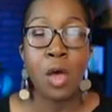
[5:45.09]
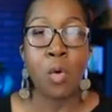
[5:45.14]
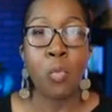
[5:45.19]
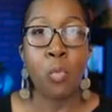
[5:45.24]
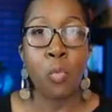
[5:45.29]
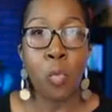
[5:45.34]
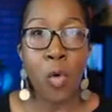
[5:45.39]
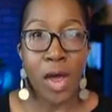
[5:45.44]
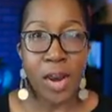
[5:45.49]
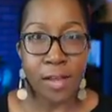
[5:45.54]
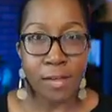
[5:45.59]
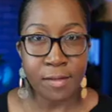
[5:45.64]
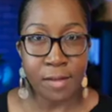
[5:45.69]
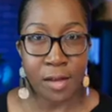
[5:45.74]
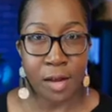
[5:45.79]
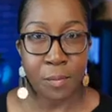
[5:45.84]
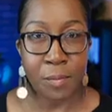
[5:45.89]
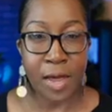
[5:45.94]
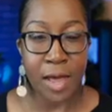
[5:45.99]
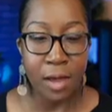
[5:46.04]
What is it
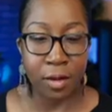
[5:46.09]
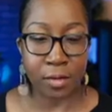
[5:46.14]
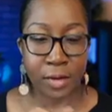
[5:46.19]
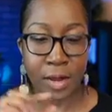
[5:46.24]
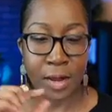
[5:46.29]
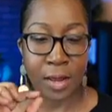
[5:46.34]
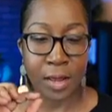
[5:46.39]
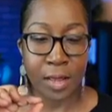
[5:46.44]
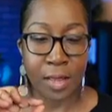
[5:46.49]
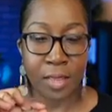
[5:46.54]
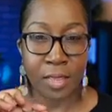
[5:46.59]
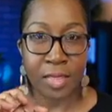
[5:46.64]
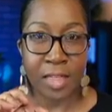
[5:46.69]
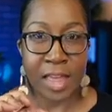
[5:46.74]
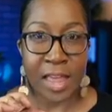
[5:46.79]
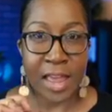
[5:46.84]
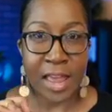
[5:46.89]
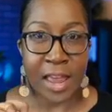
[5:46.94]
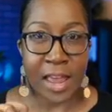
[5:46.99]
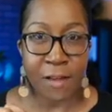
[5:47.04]
about
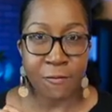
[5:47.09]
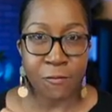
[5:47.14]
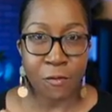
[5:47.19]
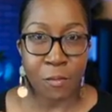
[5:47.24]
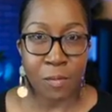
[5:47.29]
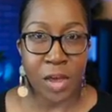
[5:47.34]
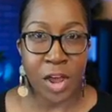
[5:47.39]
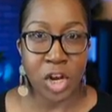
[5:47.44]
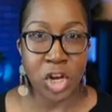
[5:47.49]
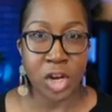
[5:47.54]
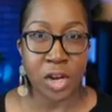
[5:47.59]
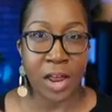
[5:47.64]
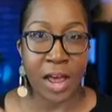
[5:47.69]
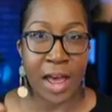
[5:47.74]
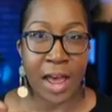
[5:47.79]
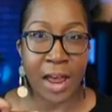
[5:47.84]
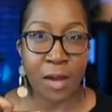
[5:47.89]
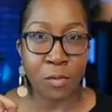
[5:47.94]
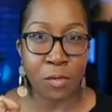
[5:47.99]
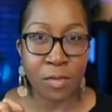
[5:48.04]
the information that
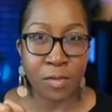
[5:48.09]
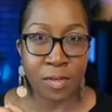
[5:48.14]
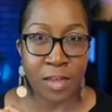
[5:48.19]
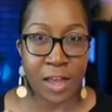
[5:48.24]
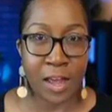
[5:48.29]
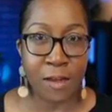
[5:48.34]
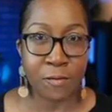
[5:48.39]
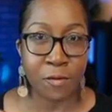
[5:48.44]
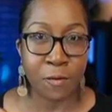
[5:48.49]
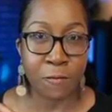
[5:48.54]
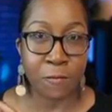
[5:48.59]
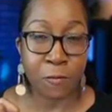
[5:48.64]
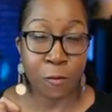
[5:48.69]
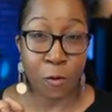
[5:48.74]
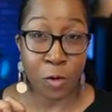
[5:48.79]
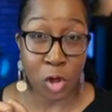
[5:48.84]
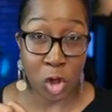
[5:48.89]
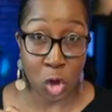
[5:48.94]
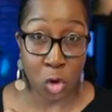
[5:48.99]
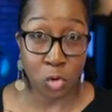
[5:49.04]
I received
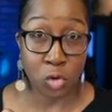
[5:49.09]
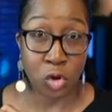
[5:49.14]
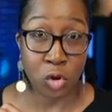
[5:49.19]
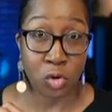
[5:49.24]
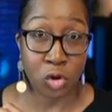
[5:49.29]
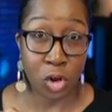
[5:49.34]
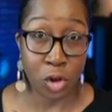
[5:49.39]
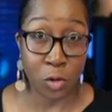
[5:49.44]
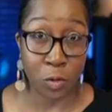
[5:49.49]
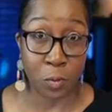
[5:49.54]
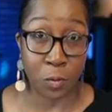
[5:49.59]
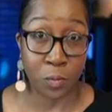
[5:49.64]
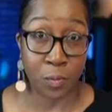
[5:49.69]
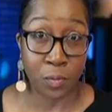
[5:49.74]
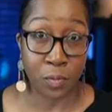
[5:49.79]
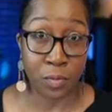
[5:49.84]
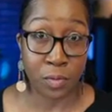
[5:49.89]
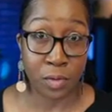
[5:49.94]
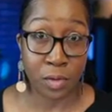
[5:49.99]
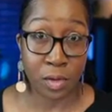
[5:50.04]
for you to do
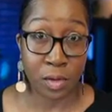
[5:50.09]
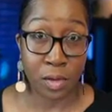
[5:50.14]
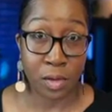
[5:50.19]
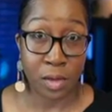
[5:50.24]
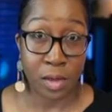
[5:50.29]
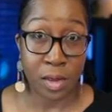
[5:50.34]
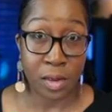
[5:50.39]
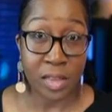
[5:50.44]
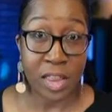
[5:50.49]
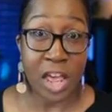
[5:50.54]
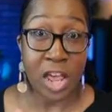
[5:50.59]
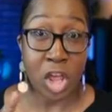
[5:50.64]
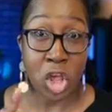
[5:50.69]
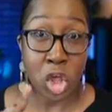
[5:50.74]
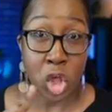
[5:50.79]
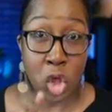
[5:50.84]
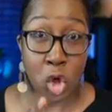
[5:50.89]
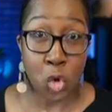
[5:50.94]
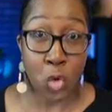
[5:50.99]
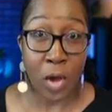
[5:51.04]
that
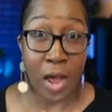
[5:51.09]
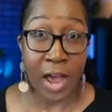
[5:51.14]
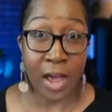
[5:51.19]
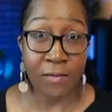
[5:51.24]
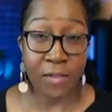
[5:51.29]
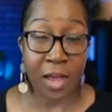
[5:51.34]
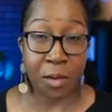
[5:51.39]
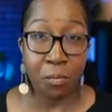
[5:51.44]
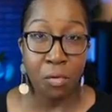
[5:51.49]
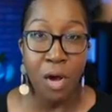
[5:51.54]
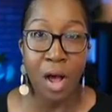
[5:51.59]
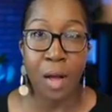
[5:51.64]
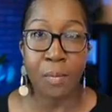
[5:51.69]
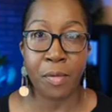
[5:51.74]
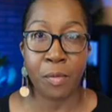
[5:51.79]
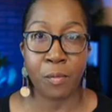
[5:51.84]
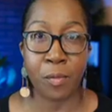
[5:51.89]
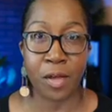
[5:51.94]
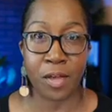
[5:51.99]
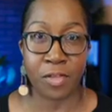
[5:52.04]
you have a
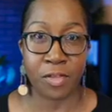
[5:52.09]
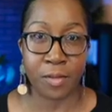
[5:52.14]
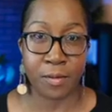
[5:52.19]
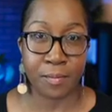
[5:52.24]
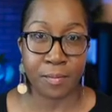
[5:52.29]
problem with?